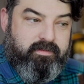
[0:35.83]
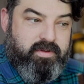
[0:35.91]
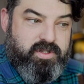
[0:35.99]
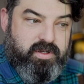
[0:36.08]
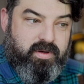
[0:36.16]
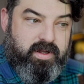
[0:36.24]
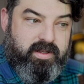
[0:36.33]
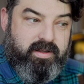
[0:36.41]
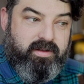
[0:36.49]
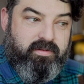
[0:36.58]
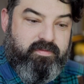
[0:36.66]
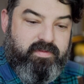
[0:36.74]
So I
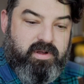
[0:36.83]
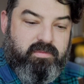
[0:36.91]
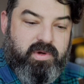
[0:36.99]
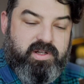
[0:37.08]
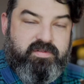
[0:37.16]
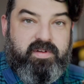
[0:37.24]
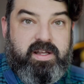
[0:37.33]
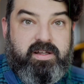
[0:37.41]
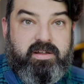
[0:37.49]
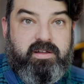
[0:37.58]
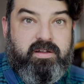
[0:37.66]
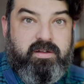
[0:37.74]
didn't feel
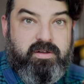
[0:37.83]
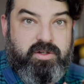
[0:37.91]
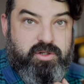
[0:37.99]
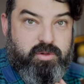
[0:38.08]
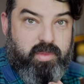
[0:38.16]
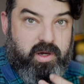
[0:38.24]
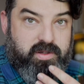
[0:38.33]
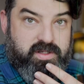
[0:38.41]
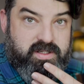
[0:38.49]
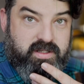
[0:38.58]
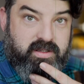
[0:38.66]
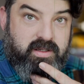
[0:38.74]
motivated to
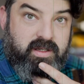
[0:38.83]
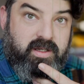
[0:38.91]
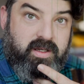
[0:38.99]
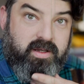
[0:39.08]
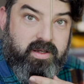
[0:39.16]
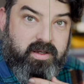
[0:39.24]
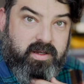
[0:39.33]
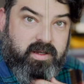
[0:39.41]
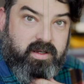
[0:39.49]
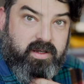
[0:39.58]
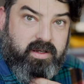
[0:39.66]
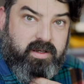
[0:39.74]
post
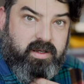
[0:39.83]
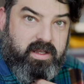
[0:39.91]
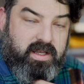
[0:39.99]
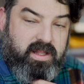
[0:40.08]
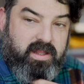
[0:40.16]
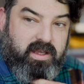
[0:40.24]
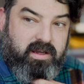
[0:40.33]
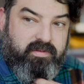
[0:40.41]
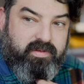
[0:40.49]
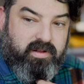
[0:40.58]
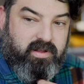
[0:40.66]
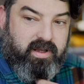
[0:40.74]
anything. I
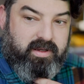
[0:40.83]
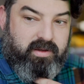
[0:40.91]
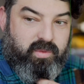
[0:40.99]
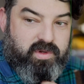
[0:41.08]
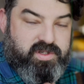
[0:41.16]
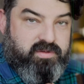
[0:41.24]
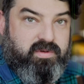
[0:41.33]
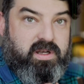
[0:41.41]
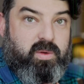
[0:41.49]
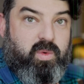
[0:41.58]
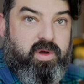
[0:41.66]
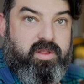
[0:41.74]
felt like it wasn't
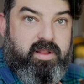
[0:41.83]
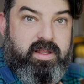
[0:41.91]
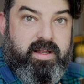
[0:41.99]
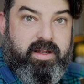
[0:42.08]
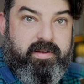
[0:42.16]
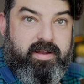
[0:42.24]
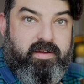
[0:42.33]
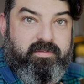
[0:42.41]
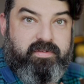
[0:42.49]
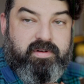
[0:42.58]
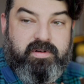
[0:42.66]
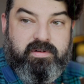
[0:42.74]
really worth it, that I don't
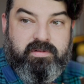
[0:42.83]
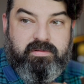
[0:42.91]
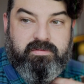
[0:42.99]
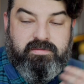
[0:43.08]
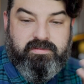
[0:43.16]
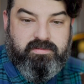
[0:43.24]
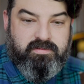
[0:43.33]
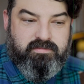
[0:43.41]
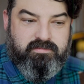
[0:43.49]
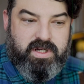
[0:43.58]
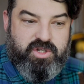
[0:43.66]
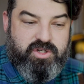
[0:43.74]
have
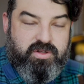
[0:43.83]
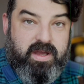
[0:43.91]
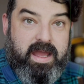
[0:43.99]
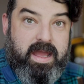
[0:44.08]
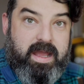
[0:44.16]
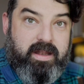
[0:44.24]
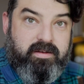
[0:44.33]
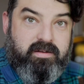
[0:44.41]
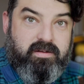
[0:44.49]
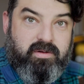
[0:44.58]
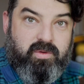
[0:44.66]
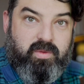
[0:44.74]
much to
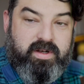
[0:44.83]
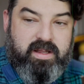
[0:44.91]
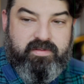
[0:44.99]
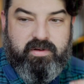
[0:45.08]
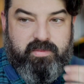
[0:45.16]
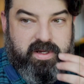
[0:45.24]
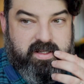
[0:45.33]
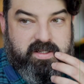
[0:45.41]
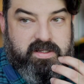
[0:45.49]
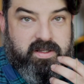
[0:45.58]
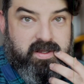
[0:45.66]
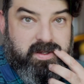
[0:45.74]
add or whatever, but